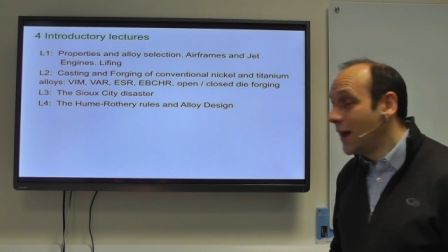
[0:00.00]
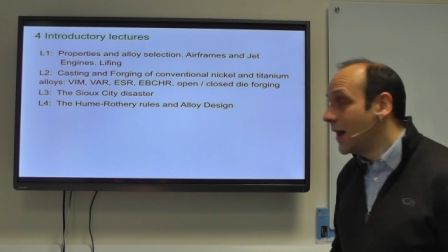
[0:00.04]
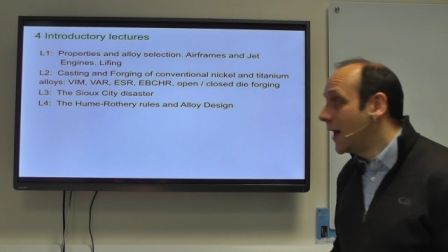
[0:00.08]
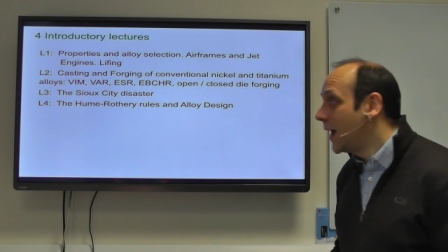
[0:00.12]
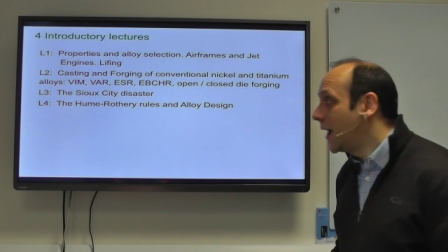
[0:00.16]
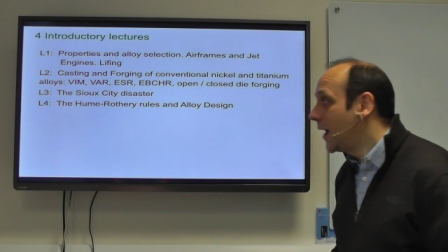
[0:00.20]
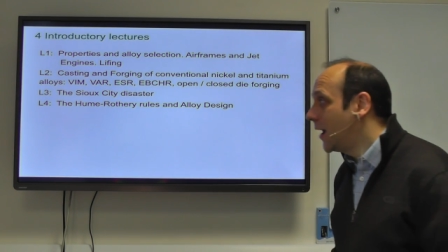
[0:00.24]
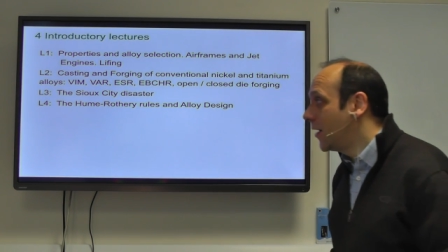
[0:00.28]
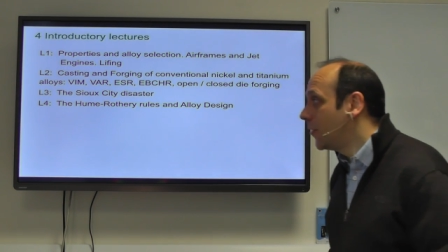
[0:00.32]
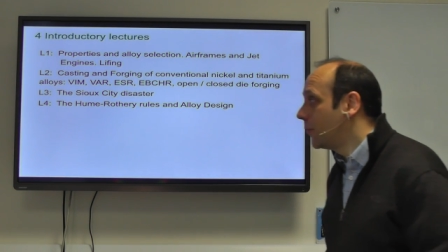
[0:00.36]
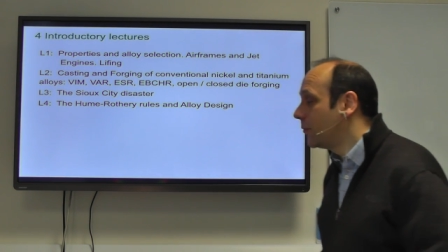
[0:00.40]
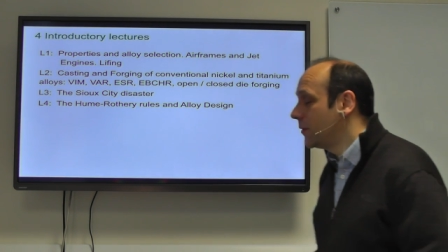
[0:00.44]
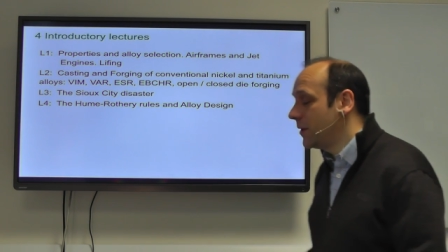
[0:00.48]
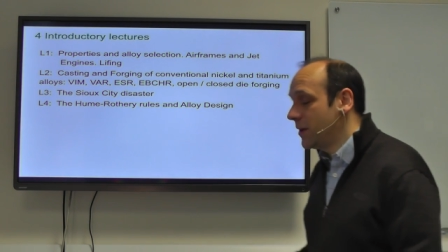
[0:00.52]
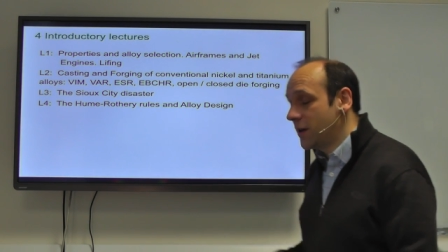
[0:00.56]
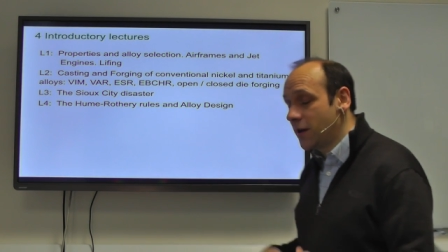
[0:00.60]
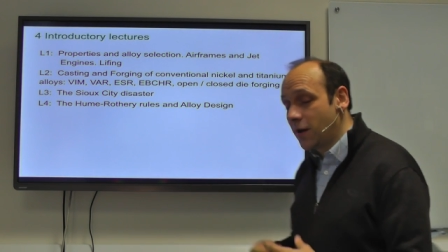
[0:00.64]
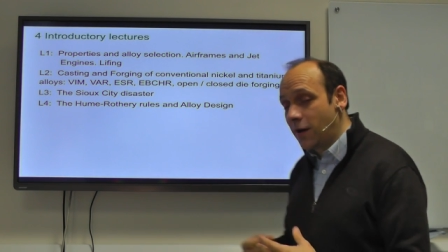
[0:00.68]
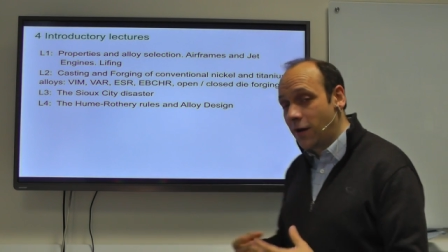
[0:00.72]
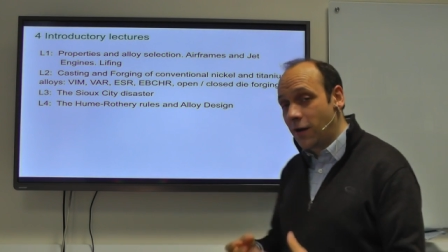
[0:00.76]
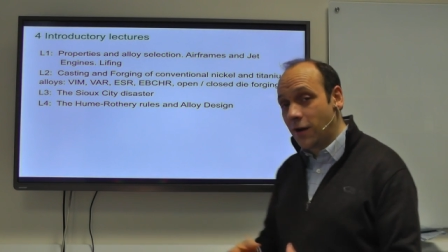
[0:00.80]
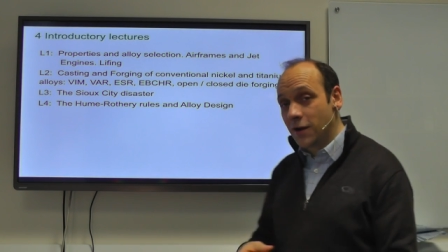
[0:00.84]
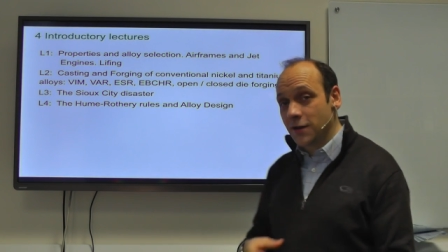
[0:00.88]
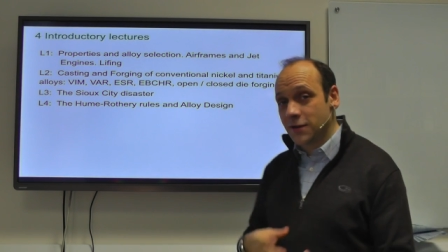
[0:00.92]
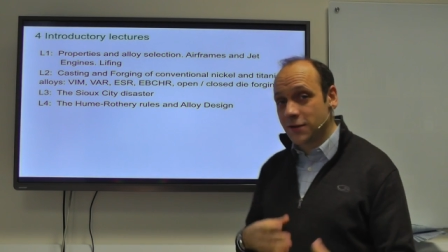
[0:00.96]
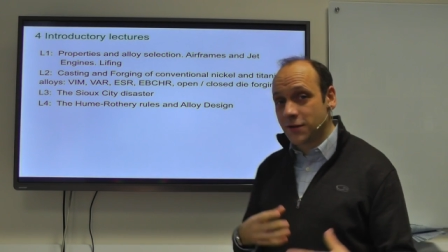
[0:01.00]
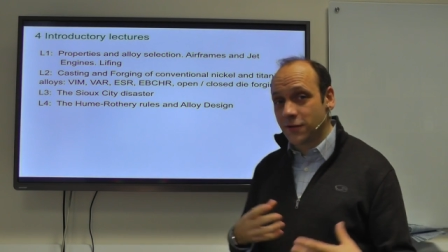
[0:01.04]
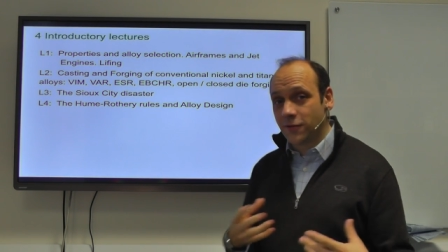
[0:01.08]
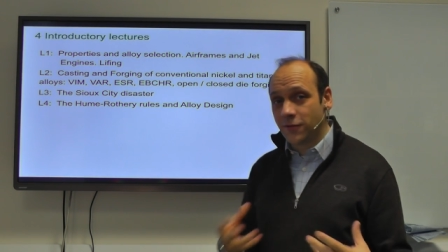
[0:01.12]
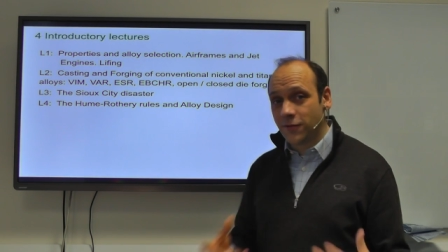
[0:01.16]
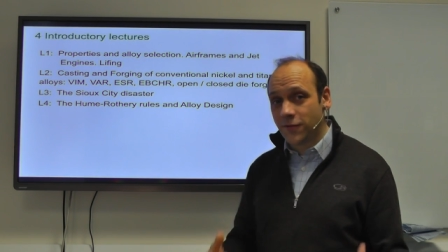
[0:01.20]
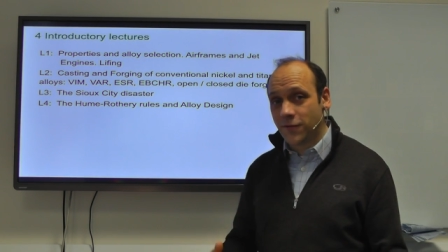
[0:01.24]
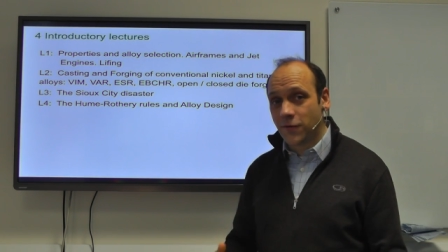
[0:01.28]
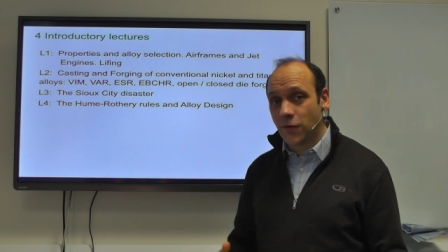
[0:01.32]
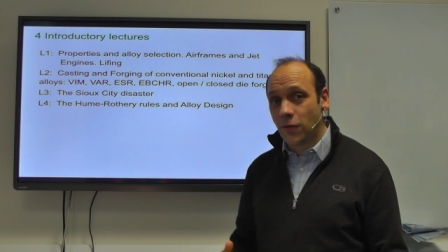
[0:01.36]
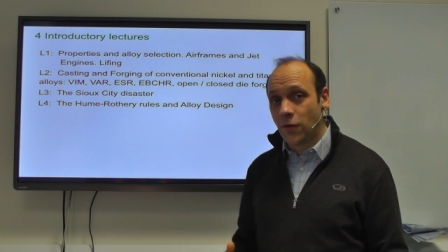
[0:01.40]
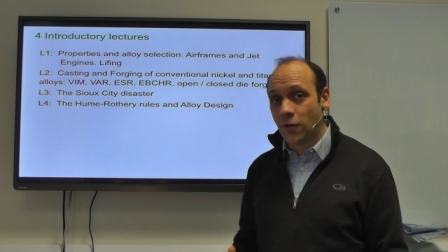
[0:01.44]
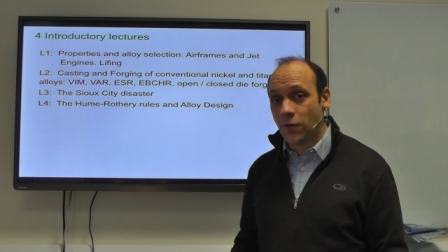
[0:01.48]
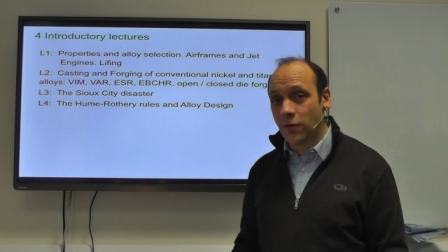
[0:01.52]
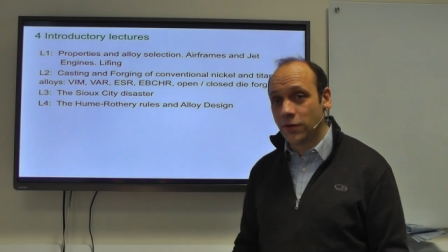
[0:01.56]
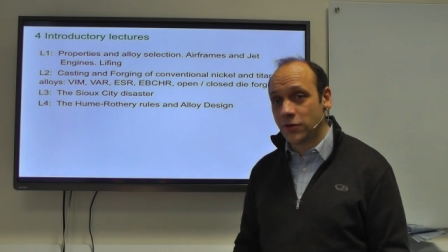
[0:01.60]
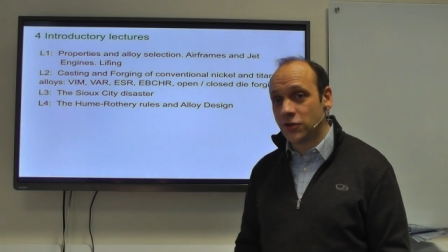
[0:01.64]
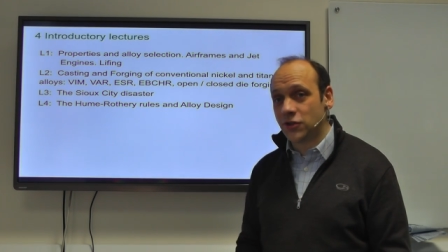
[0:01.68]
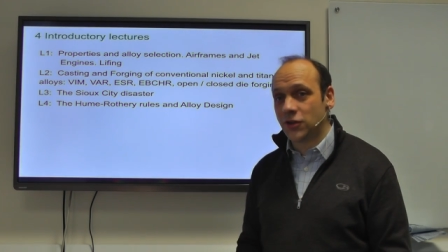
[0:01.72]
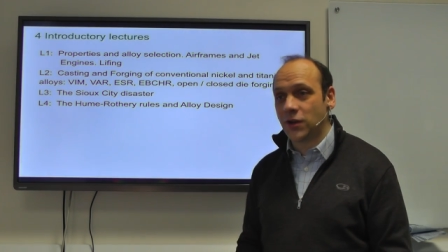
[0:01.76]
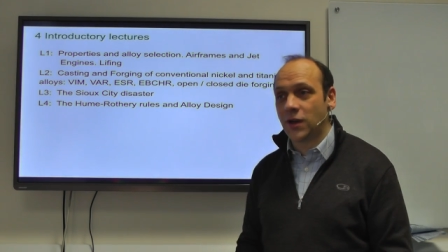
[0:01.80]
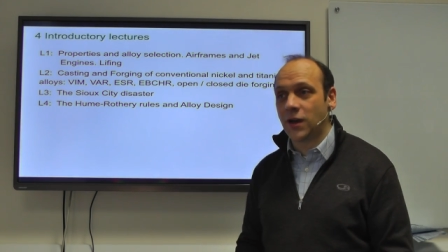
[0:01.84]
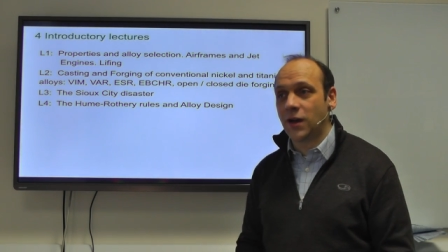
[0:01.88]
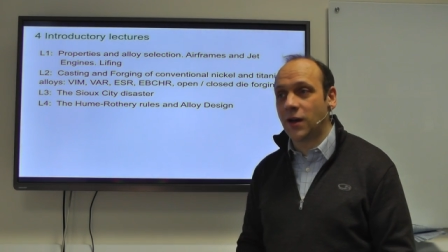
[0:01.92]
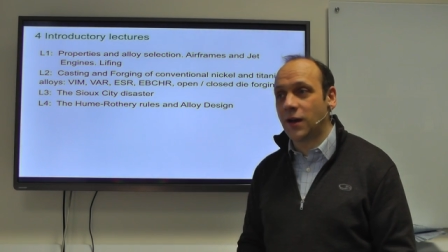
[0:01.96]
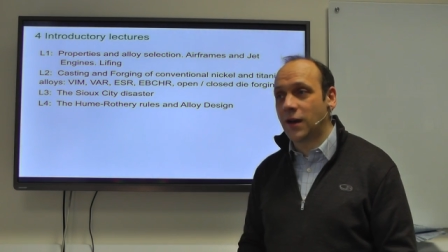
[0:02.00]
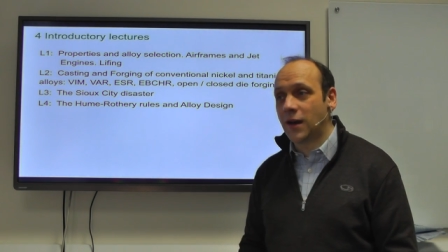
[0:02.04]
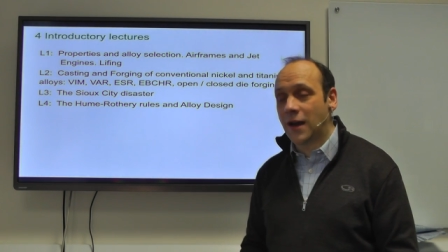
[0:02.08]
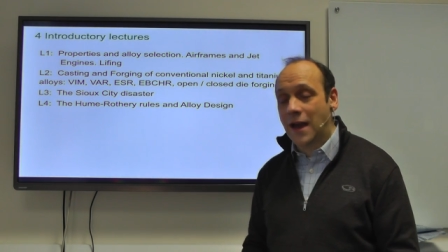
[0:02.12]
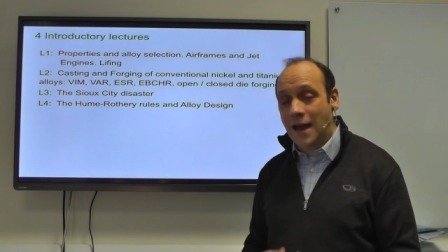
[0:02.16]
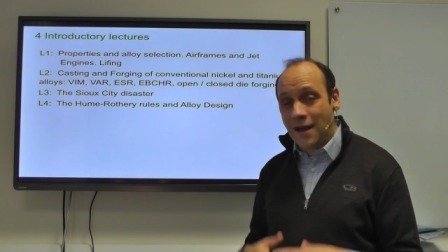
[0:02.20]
how we cast and forge uh,